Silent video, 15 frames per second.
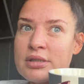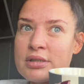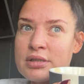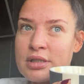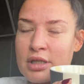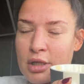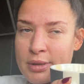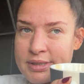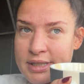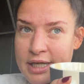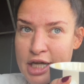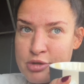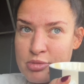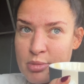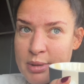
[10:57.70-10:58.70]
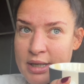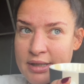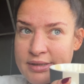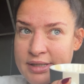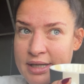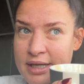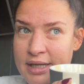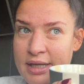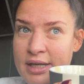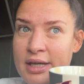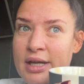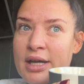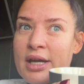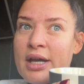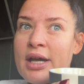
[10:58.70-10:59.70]
to Chloe's engagement party
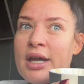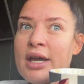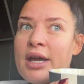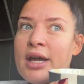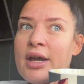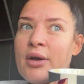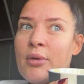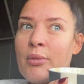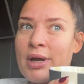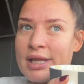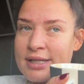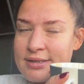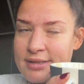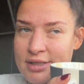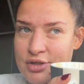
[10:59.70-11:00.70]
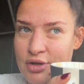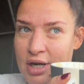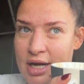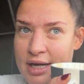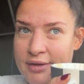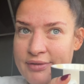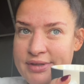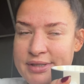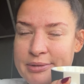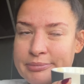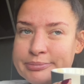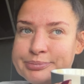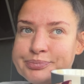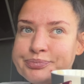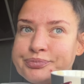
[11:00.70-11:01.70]
while Anthony drives,
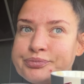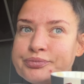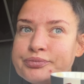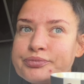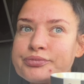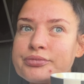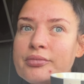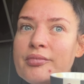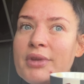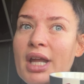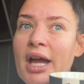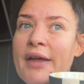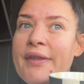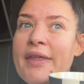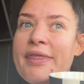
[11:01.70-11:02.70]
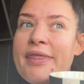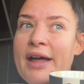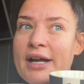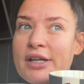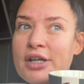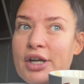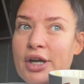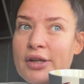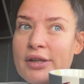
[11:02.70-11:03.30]
and then that can go